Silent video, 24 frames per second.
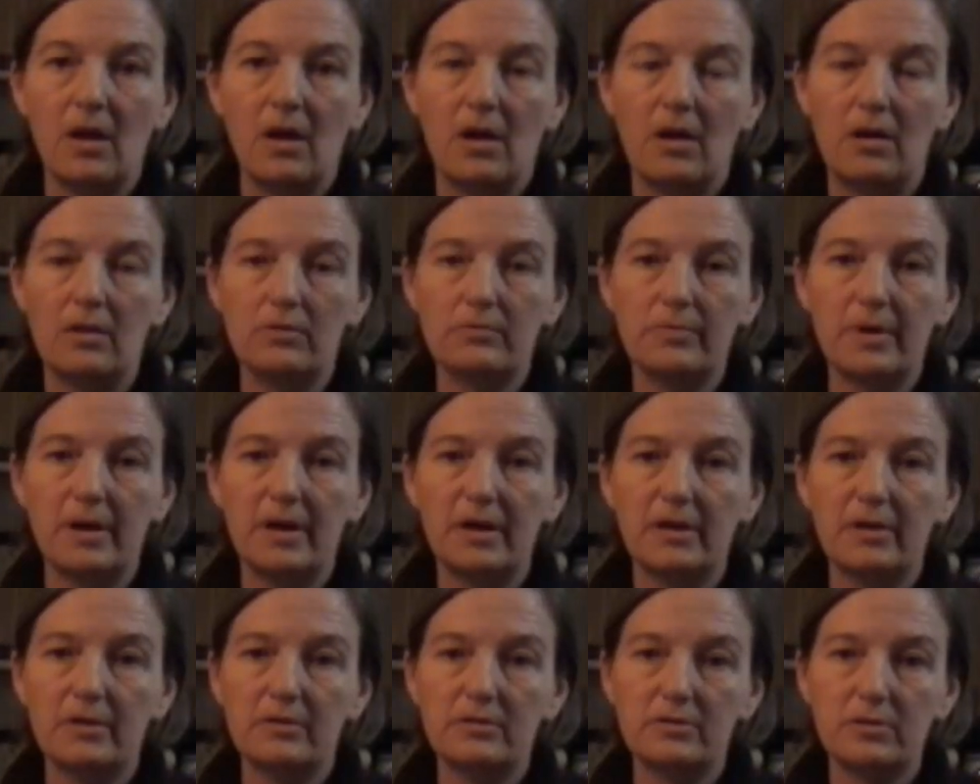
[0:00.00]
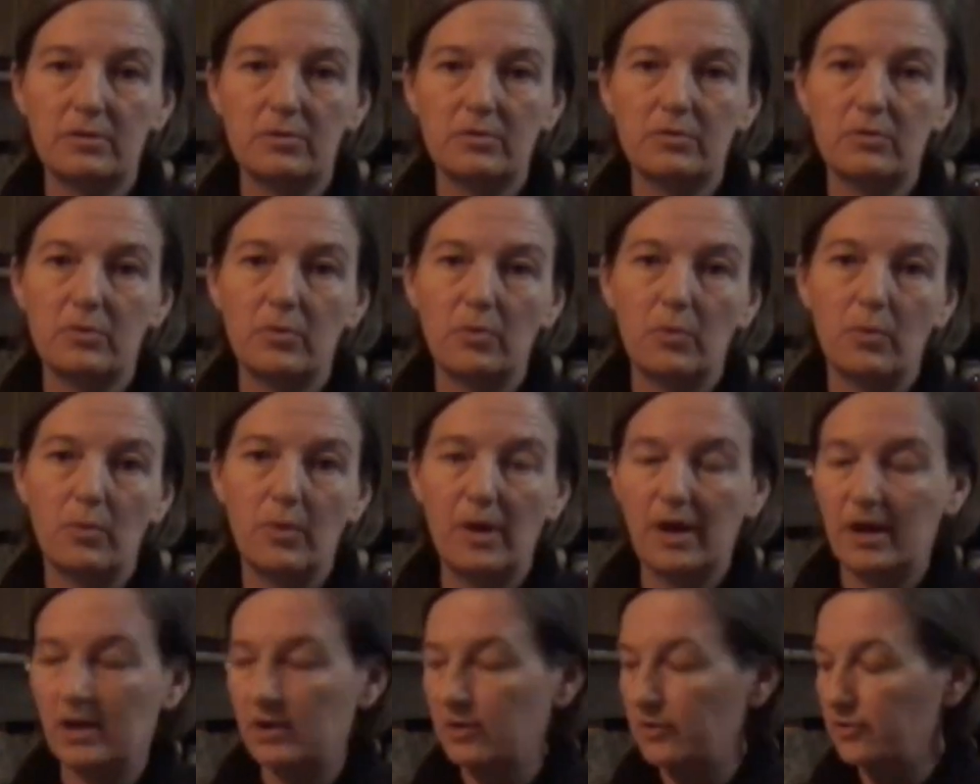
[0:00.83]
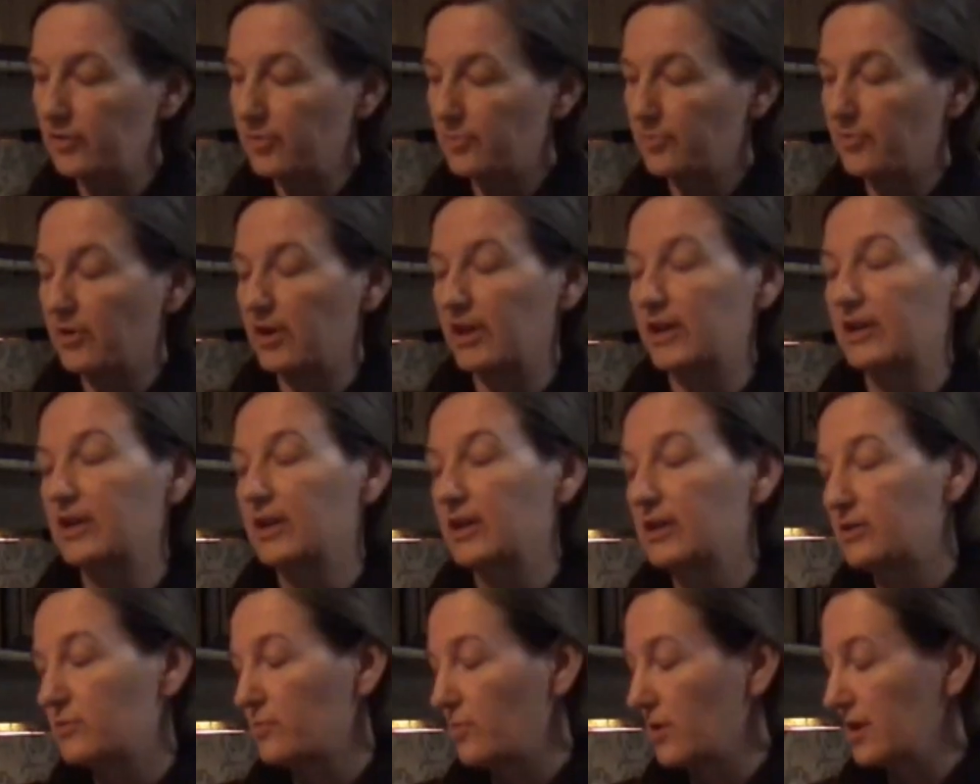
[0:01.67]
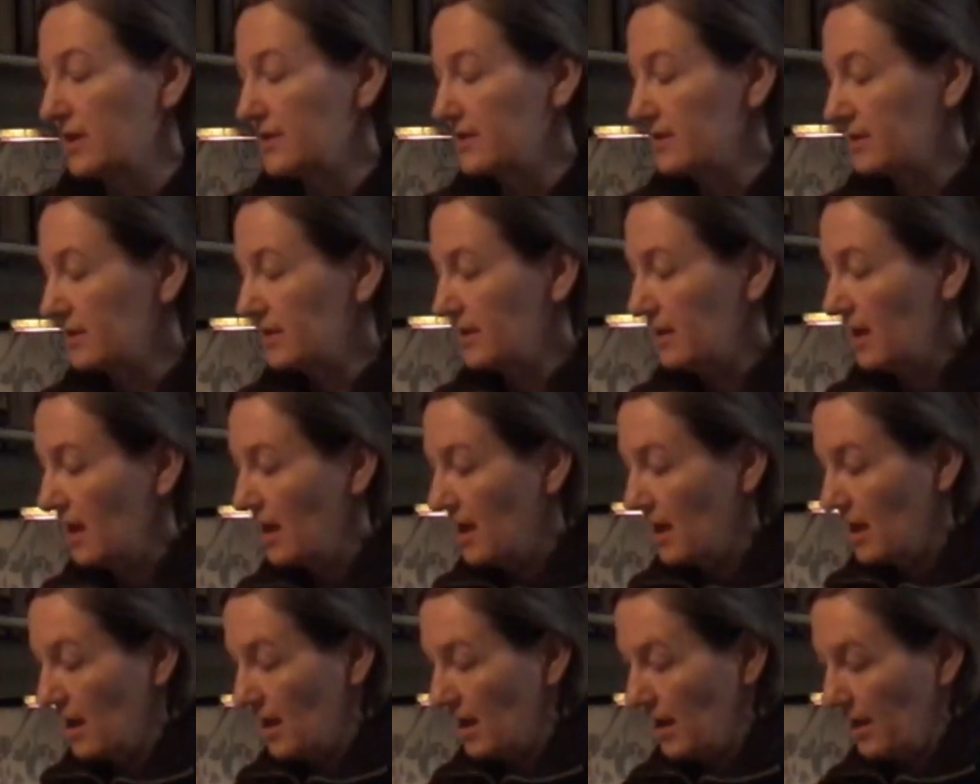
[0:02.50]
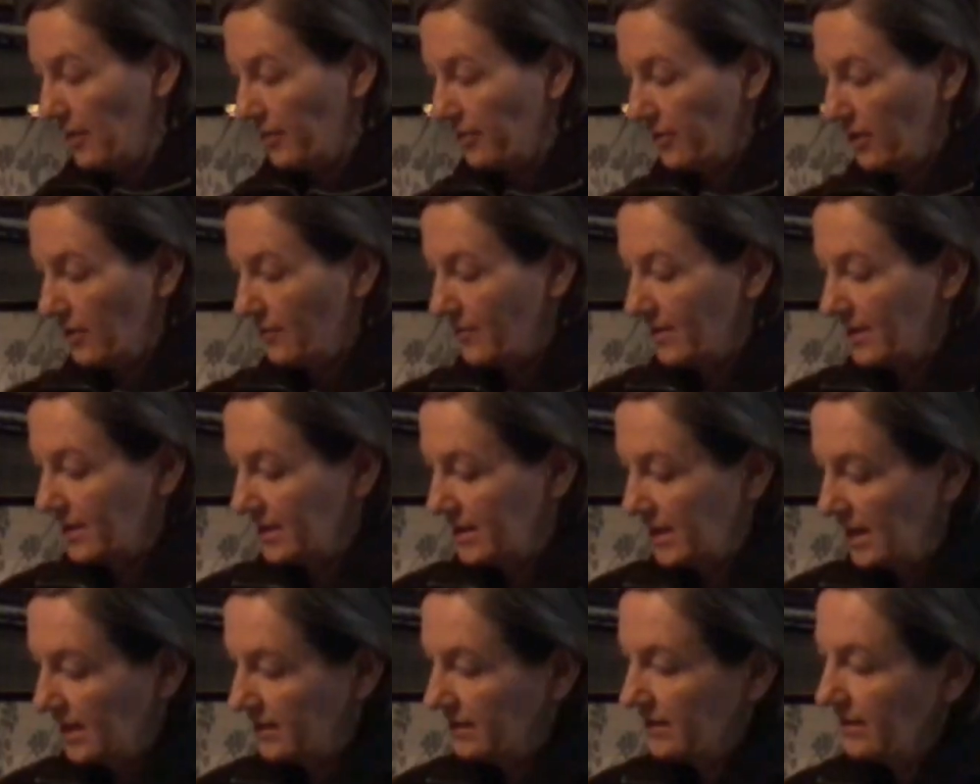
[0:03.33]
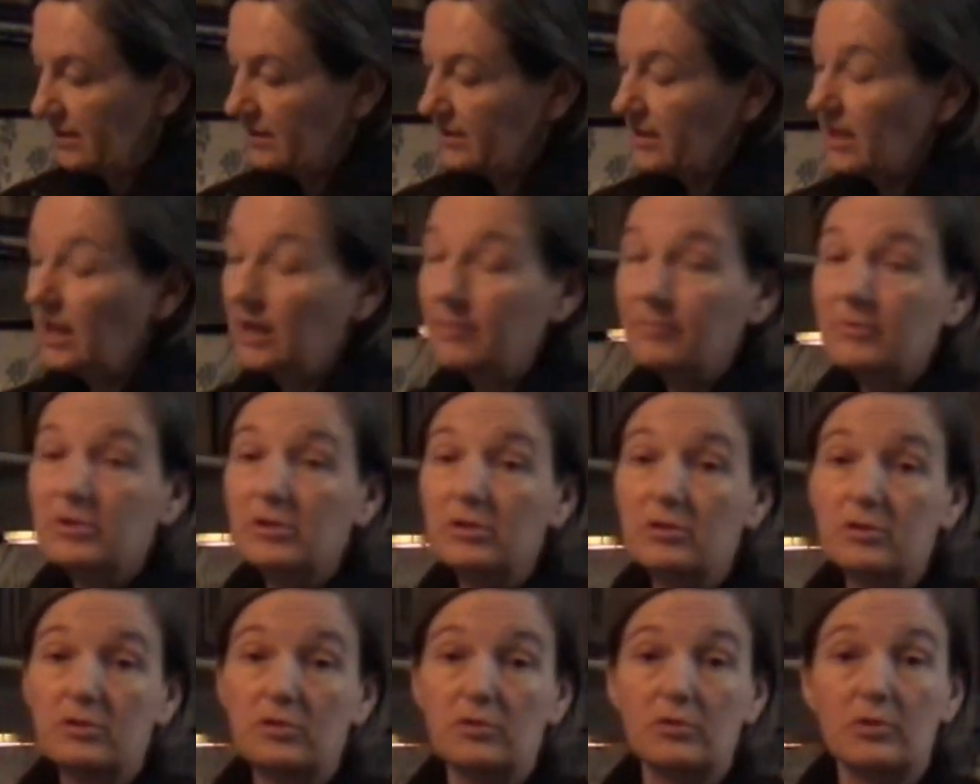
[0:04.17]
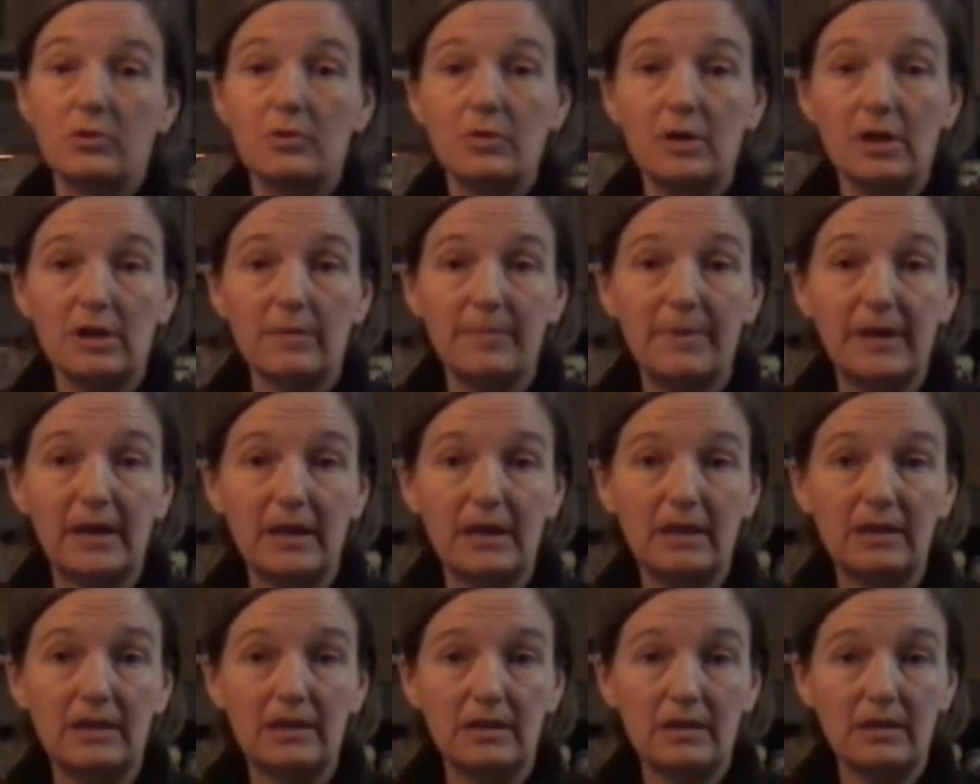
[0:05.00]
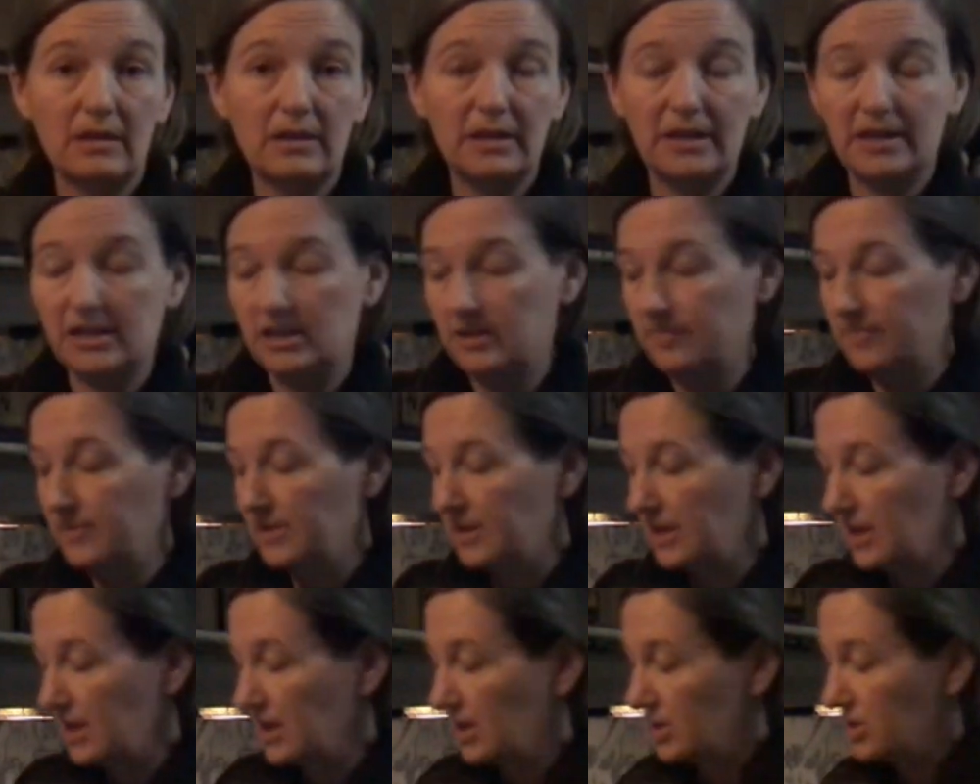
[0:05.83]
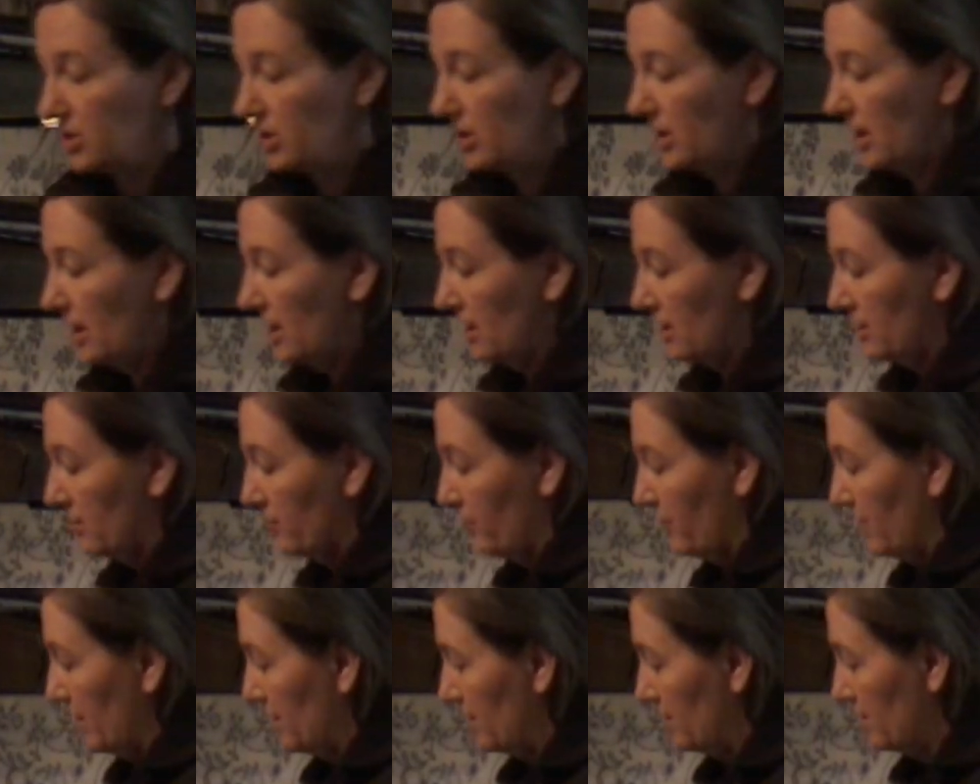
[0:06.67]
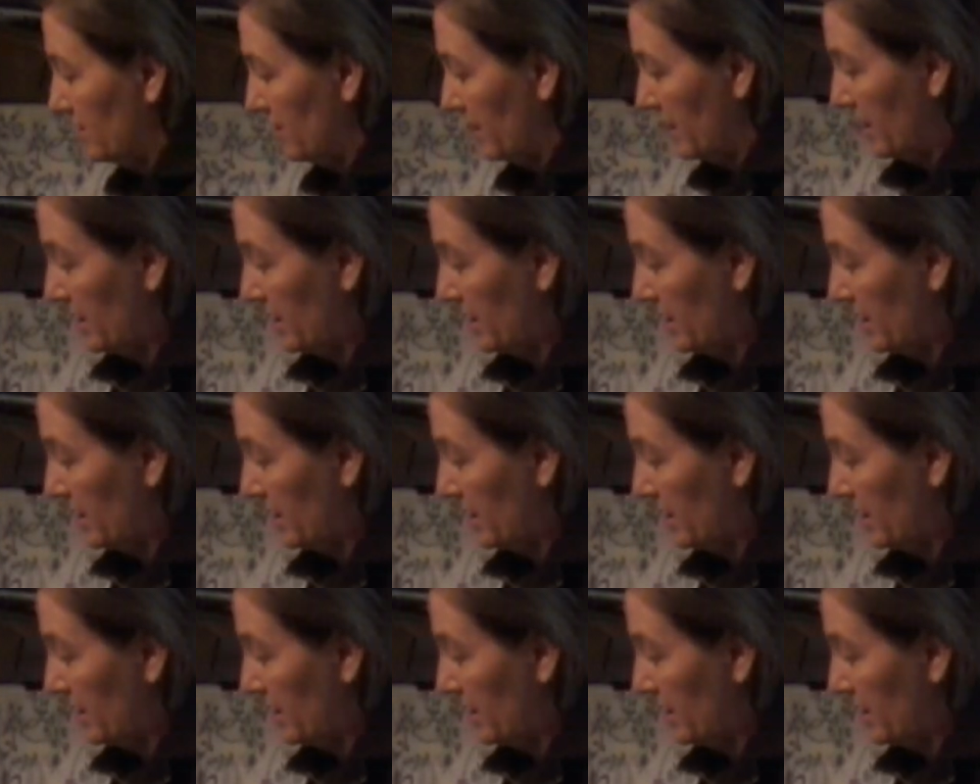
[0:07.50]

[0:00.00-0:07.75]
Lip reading: All right, so while the bread is raising, I thought we'd take this time to do a quick pick and clean up in the kitchen as well